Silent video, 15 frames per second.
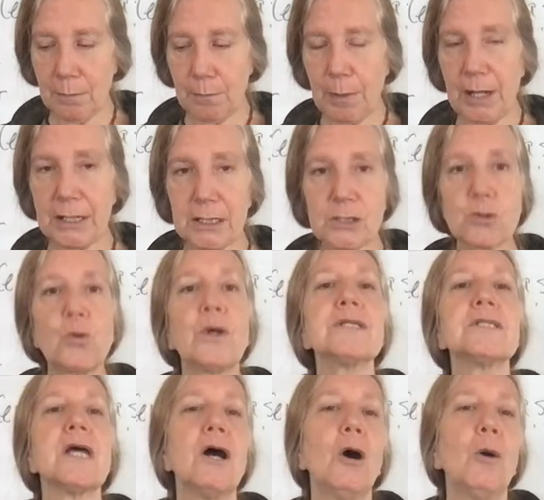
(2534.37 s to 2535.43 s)
but it's going
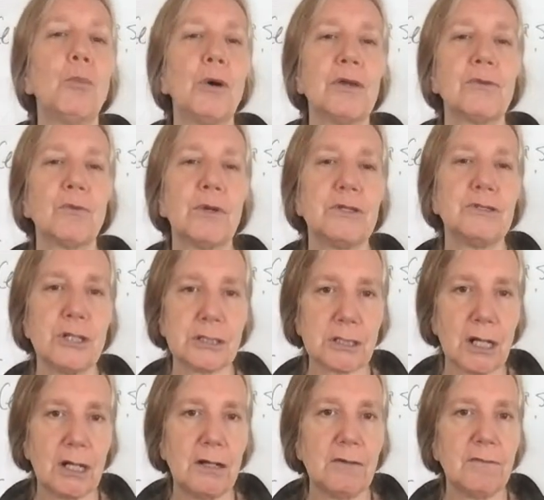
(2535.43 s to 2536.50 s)
to help with with
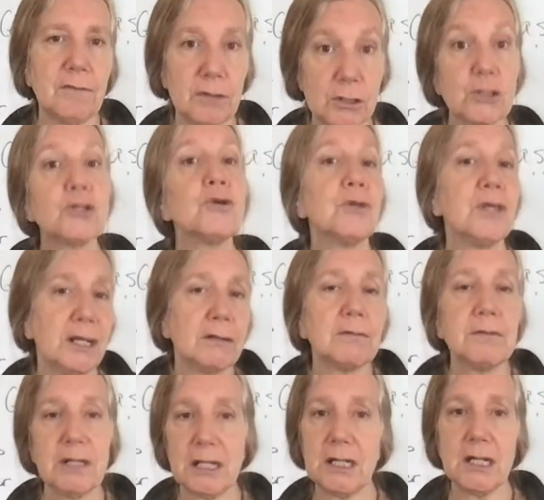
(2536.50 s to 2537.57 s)
just kind of
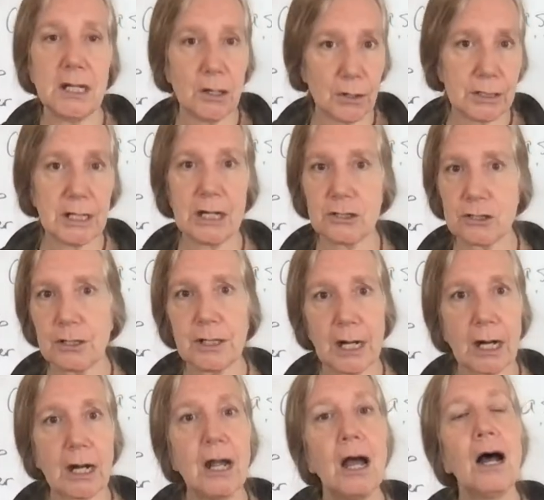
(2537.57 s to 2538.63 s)
soothing any irritation
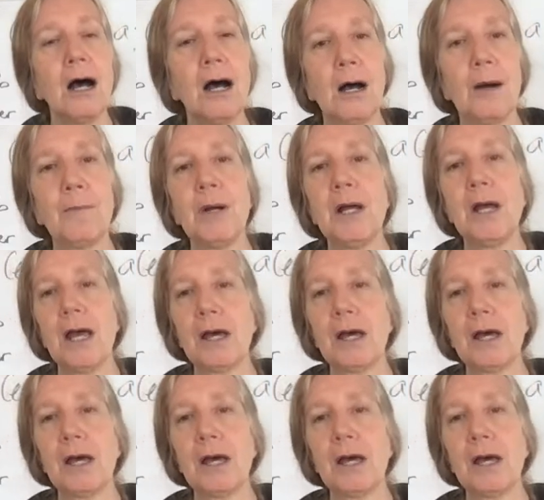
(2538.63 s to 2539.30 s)
there um,